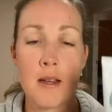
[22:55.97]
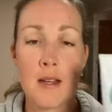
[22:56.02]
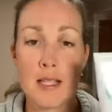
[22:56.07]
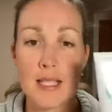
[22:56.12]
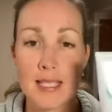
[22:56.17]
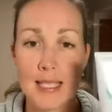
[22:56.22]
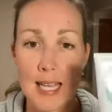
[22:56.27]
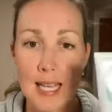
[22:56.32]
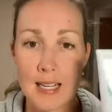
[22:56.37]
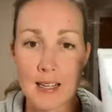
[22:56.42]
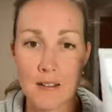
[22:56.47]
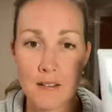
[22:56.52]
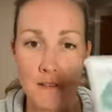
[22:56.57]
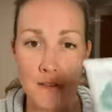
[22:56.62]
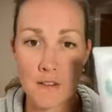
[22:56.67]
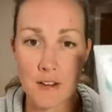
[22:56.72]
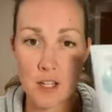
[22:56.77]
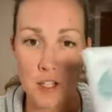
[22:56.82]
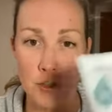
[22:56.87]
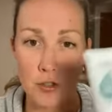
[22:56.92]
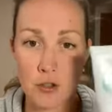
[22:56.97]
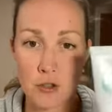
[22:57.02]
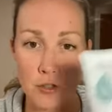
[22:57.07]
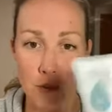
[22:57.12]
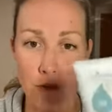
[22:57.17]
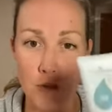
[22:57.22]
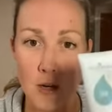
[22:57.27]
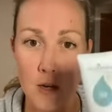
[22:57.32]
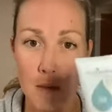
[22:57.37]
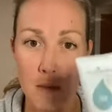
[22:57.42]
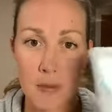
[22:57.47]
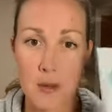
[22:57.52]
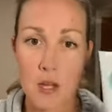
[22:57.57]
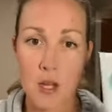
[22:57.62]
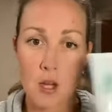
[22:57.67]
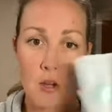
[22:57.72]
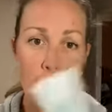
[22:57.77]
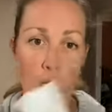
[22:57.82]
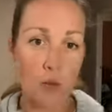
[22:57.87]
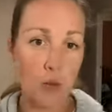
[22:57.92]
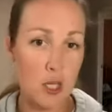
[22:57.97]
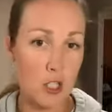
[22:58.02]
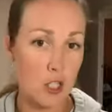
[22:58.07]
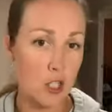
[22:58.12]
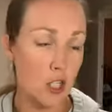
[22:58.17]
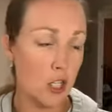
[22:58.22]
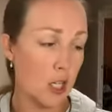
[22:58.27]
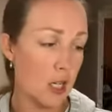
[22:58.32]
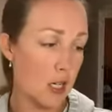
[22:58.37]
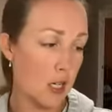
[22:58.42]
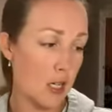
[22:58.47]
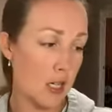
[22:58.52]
satin facial scrub, which